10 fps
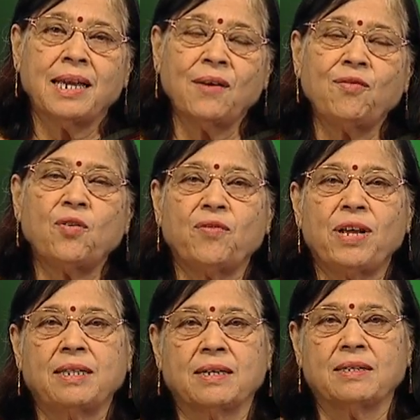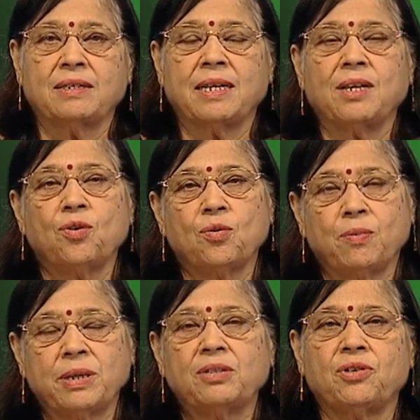if you feel thirsty, you
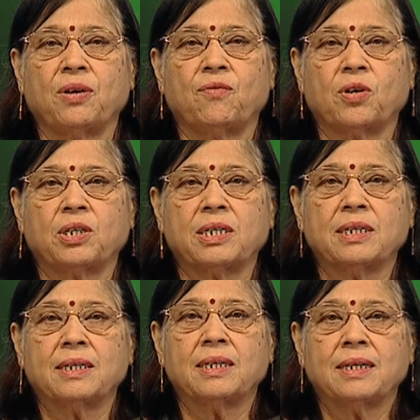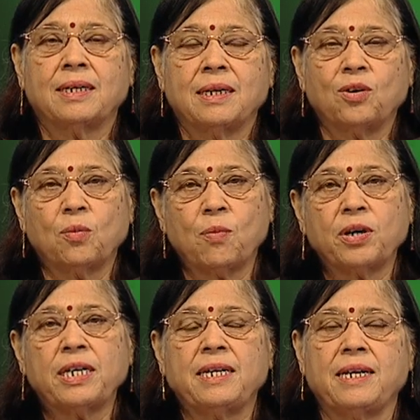must drink water. Your
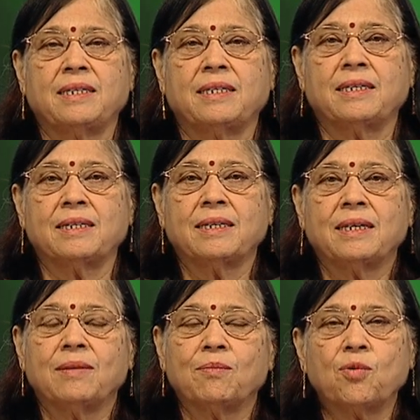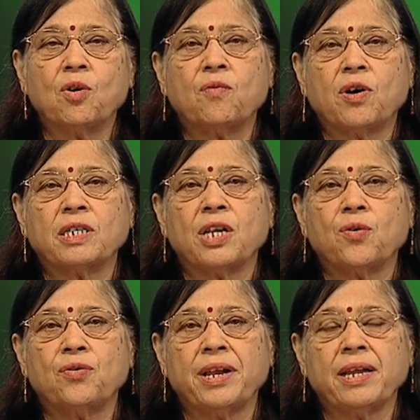body needs it. More water
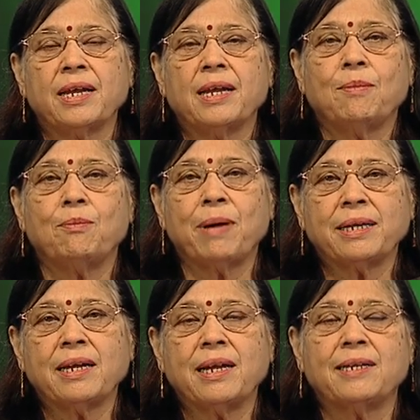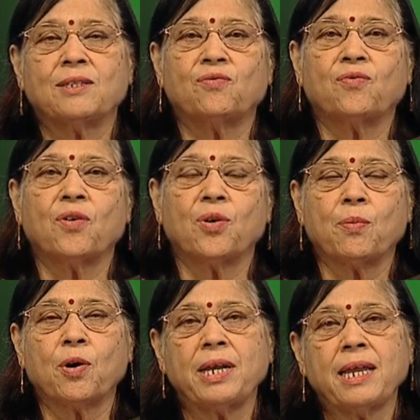you drink, better it is for your
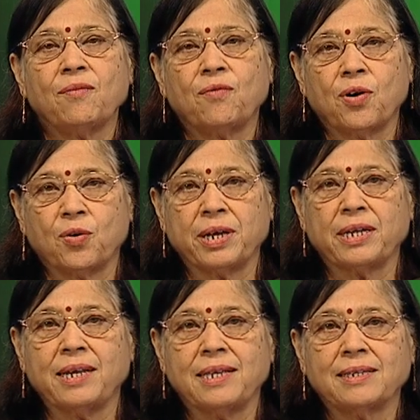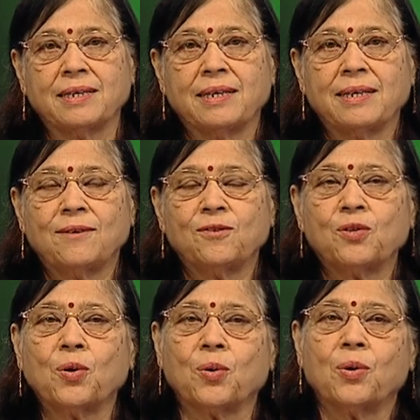body, for your kidneys.
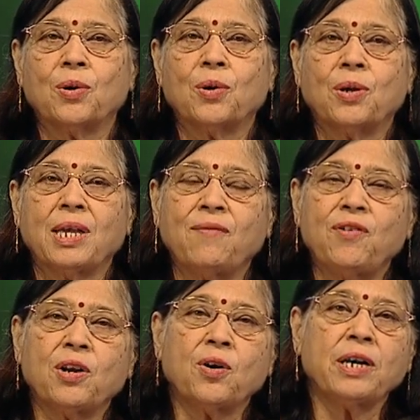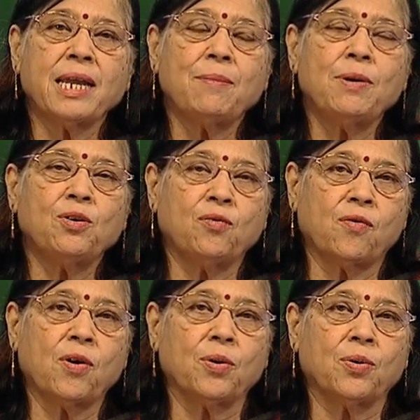So, if you are not able to
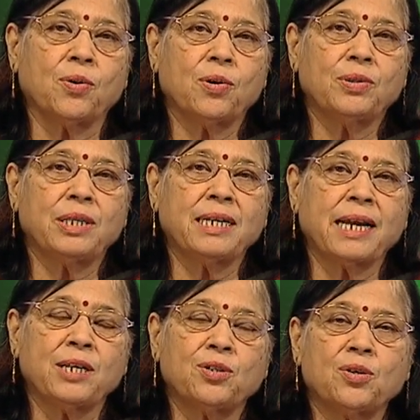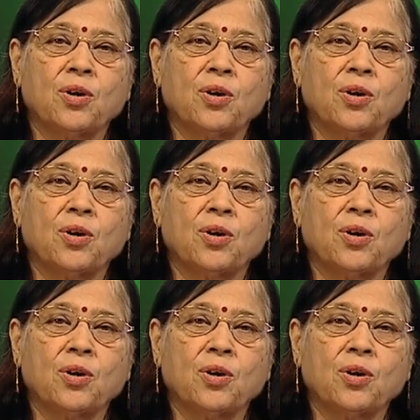follow that I should